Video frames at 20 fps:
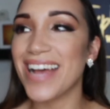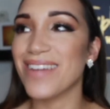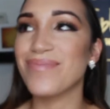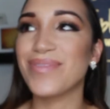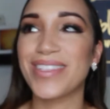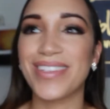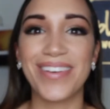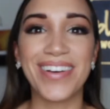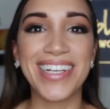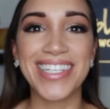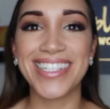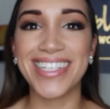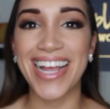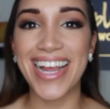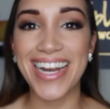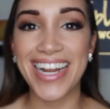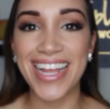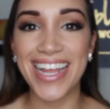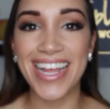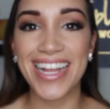I'm so
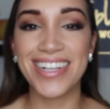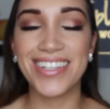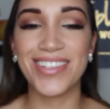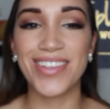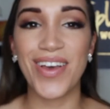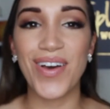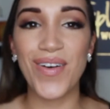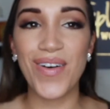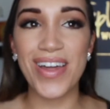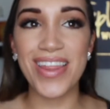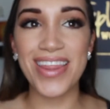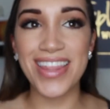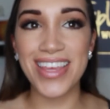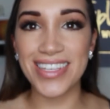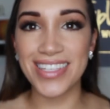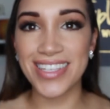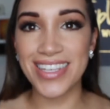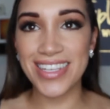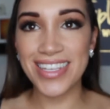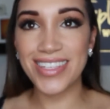excited. So
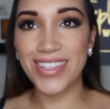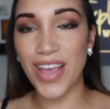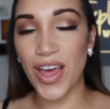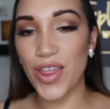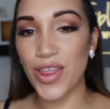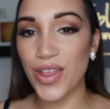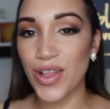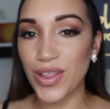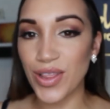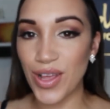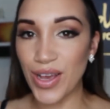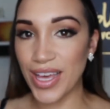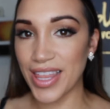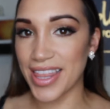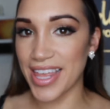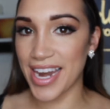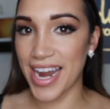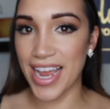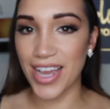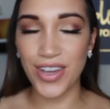this is the
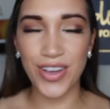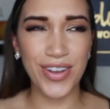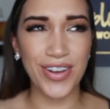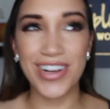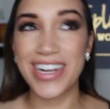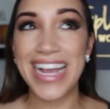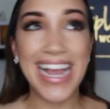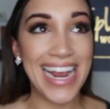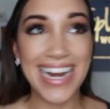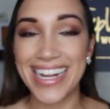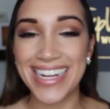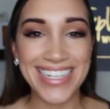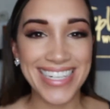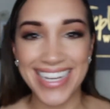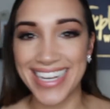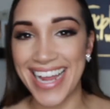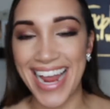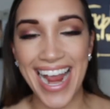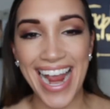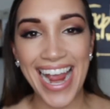look that I created
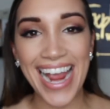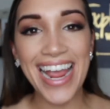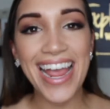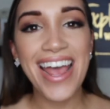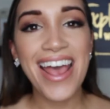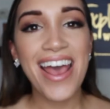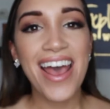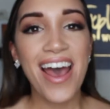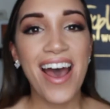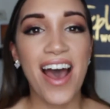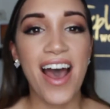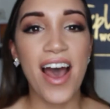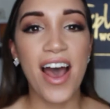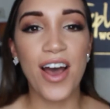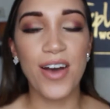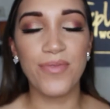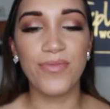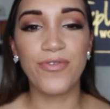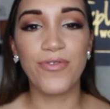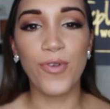today
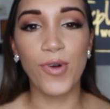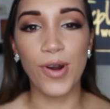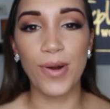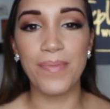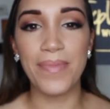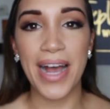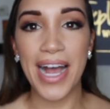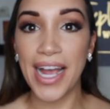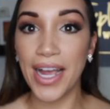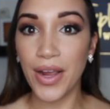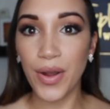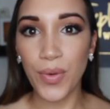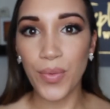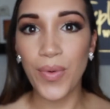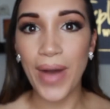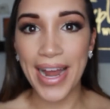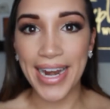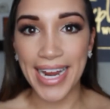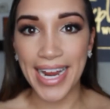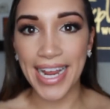for my
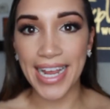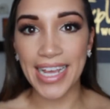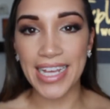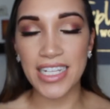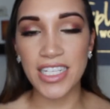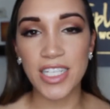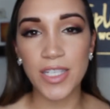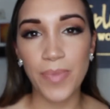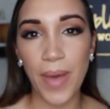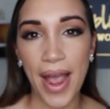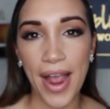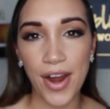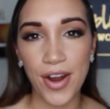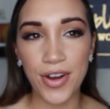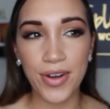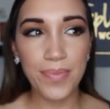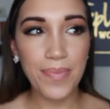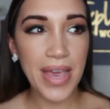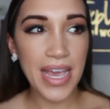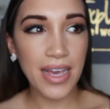wedding
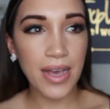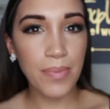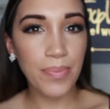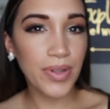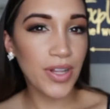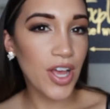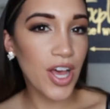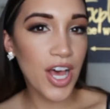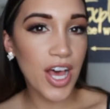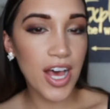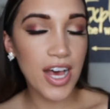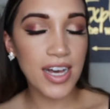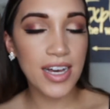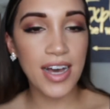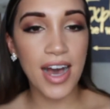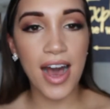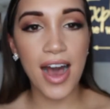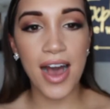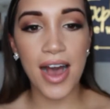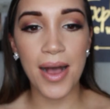inspired makeup look.